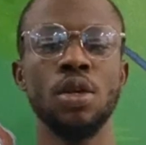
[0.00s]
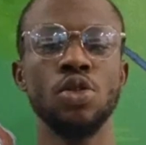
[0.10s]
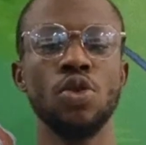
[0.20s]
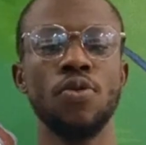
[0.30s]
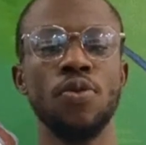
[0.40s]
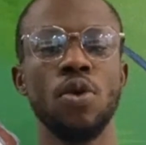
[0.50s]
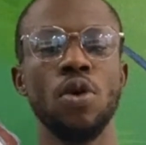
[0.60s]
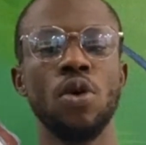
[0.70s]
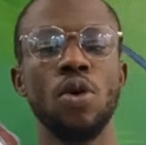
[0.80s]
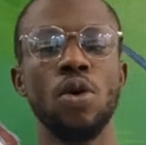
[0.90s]
So
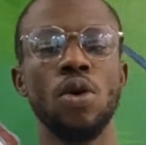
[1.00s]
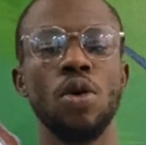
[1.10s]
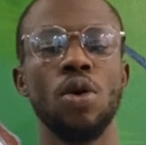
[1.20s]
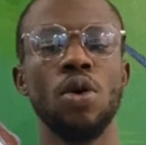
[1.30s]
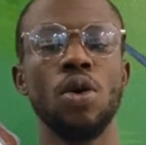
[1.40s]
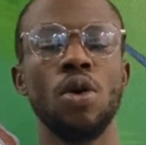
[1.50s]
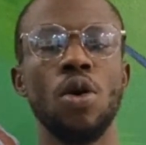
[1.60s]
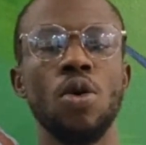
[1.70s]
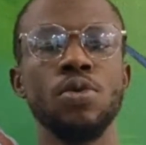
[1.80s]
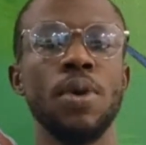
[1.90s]
for
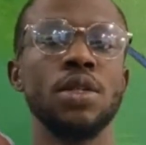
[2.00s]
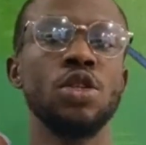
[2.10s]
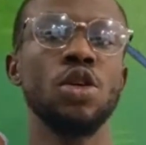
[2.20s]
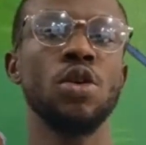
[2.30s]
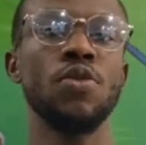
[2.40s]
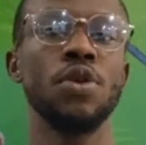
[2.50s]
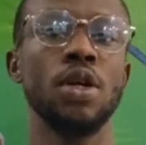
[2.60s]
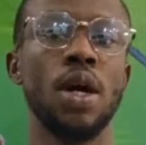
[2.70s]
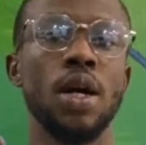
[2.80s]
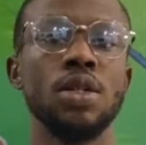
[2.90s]
optimization of your
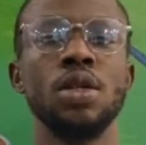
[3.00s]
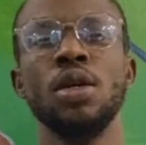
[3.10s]
gas,